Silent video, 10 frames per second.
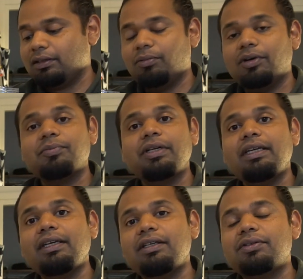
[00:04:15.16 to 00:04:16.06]
What we
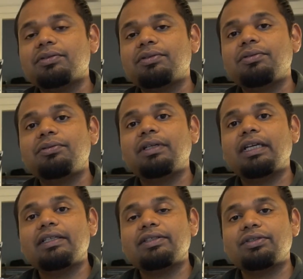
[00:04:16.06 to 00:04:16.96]
need to do
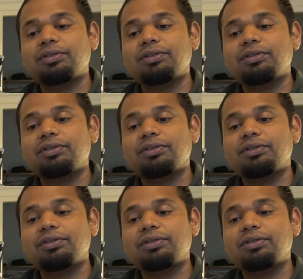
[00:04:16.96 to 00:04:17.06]
is